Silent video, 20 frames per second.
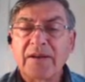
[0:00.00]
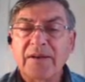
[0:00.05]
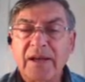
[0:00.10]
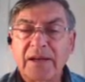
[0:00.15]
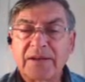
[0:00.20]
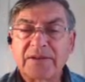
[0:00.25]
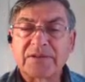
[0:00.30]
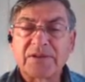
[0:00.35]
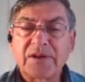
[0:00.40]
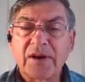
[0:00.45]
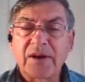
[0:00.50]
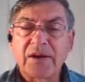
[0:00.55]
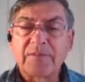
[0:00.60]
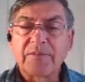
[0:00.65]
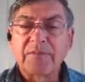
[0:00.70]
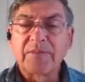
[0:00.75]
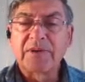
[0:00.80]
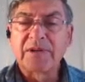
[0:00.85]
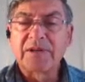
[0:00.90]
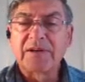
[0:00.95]
next time,
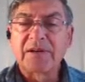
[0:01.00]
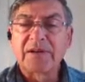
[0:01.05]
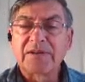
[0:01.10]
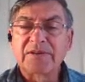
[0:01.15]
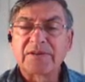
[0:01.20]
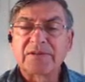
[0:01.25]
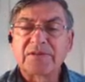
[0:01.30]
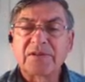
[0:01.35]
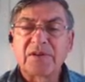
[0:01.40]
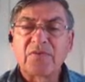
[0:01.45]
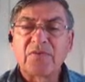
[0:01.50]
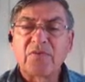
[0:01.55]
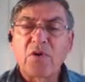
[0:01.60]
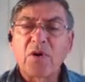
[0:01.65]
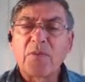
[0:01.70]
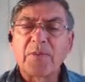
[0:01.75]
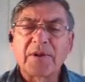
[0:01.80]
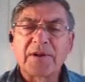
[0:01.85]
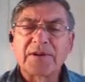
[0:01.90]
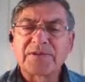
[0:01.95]
because the
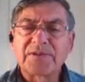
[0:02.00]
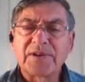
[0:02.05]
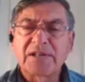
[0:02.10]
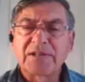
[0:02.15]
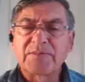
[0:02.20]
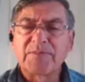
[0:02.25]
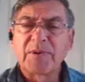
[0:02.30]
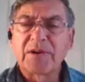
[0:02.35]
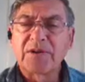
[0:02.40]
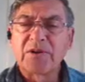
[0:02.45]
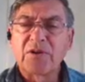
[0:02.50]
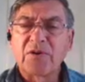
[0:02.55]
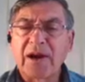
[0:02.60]
formal assessment